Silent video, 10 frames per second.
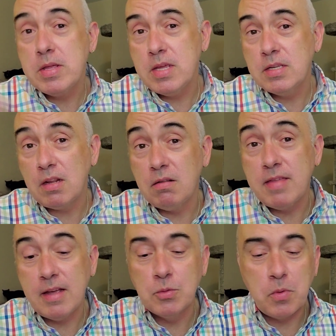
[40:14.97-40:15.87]
did bring
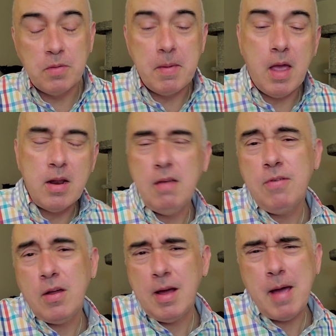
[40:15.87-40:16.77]
these little things with
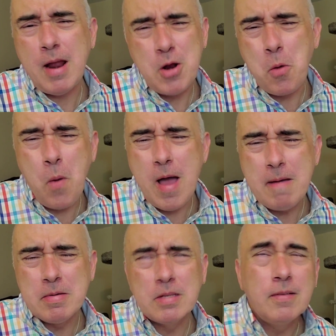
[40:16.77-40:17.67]
me, and I thought, I don't
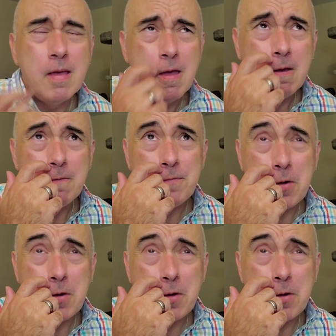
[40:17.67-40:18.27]
know why I was